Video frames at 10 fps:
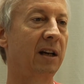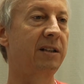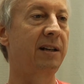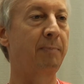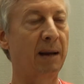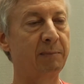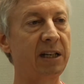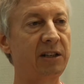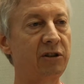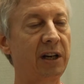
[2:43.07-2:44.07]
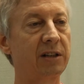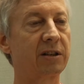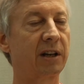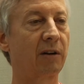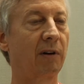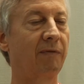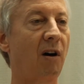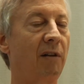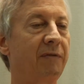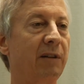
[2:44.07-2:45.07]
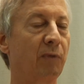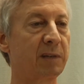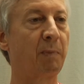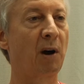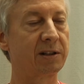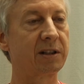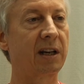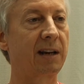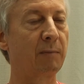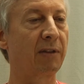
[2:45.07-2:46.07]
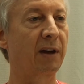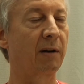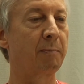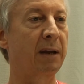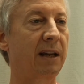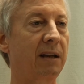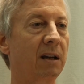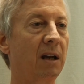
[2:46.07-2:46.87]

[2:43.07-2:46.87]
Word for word: TPMT genes that are involved in response to chemotherapy,